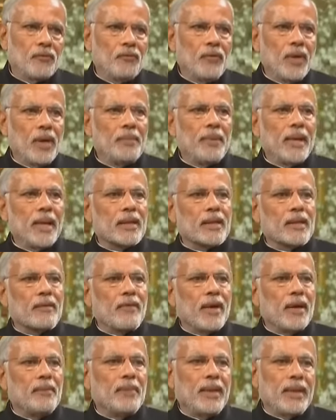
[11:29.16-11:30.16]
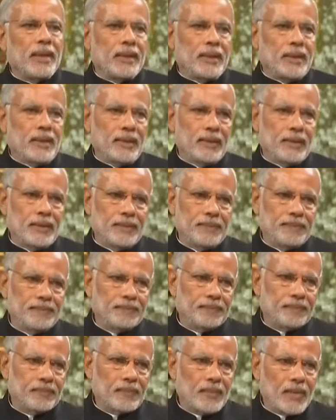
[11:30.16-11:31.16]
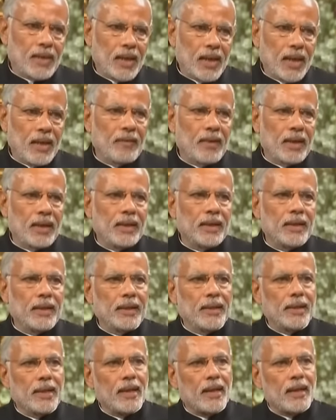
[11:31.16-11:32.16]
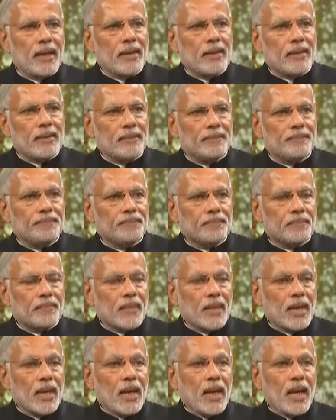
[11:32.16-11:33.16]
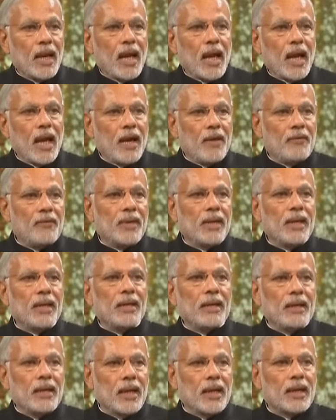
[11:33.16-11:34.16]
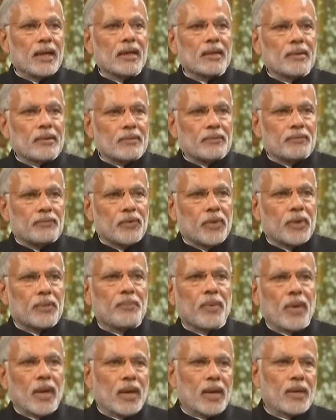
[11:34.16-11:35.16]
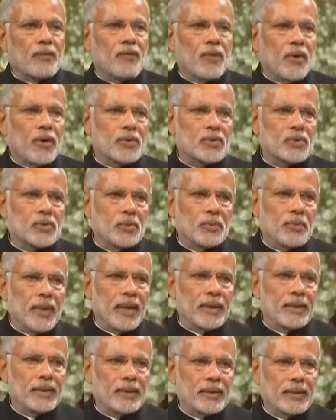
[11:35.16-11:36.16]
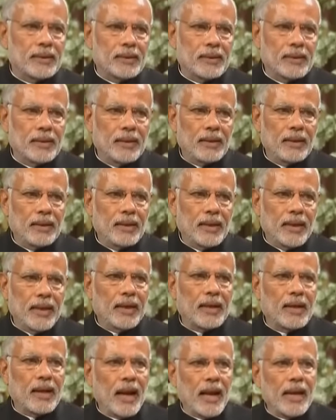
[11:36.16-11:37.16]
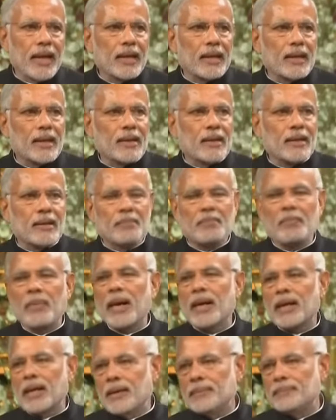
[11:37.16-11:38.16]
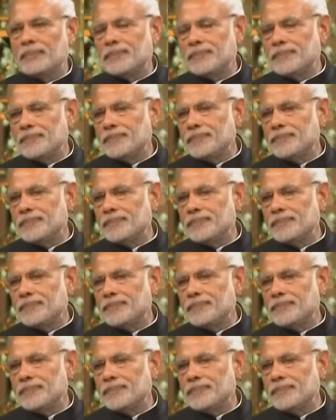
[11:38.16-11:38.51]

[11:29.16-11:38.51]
will be at the Wembley. Even in India, every young footballer wants to bend it like Beckham.